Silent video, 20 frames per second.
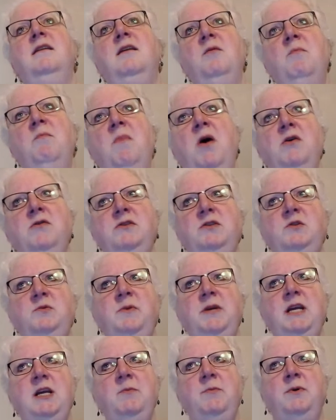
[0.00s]

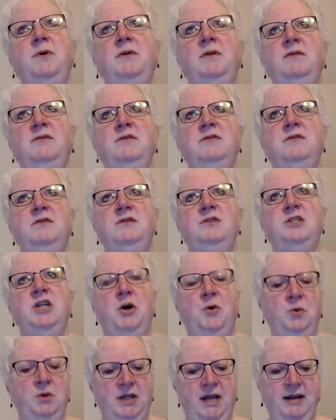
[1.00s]

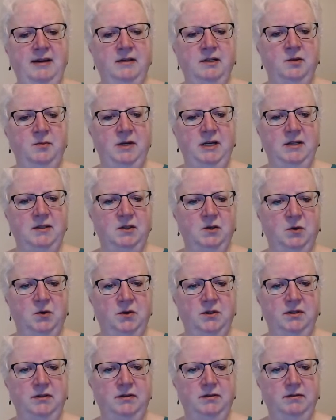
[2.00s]
don't like to be
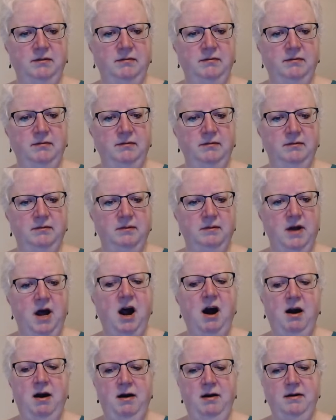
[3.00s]
sold
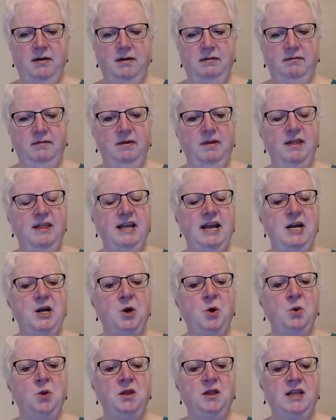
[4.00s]
hard. They
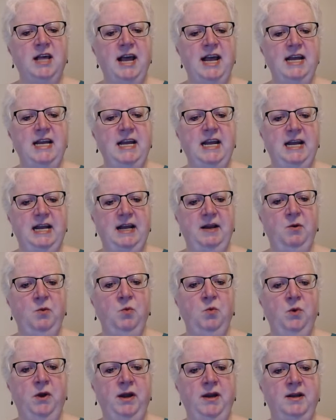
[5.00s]
don't like it
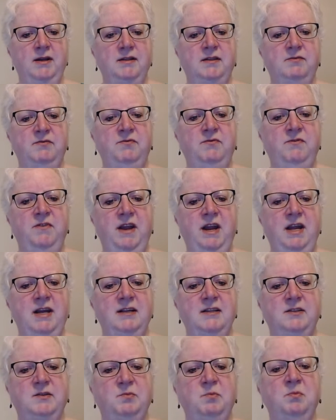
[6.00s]
when it's
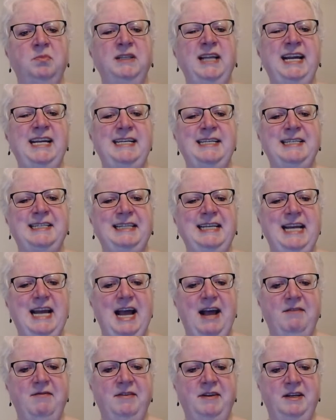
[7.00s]
blatantly
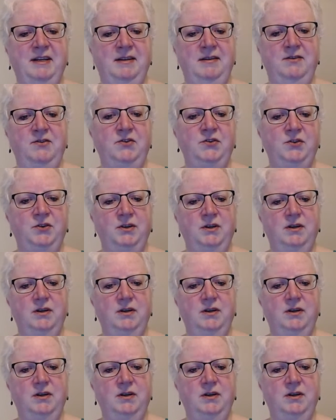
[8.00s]
evident